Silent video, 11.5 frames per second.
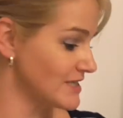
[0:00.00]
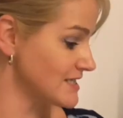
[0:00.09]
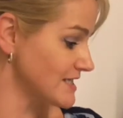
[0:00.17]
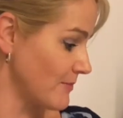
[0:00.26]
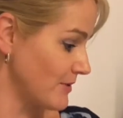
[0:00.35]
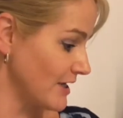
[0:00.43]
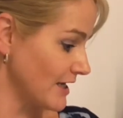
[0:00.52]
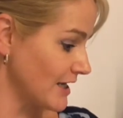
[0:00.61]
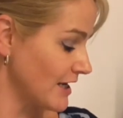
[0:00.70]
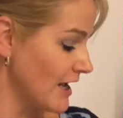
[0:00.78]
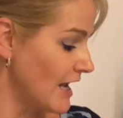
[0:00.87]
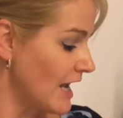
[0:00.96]
Seppic.
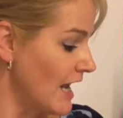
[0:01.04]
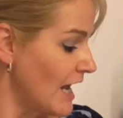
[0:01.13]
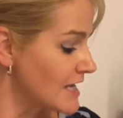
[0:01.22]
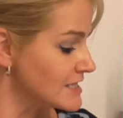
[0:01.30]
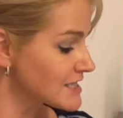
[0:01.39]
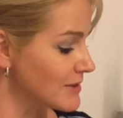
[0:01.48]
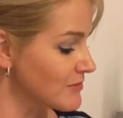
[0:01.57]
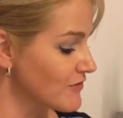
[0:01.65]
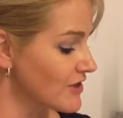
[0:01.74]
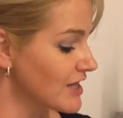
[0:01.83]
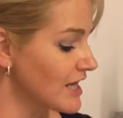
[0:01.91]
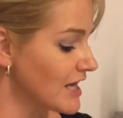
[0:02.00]
Some
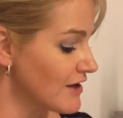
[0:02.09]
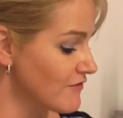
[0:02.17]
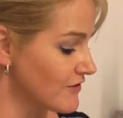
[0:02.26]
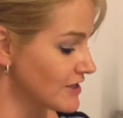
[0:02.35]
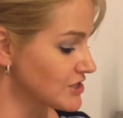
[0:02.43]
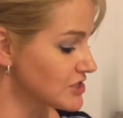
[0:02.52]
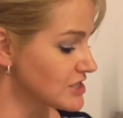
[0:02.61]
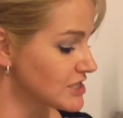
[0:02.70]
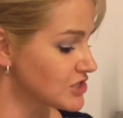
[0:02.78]
of the key features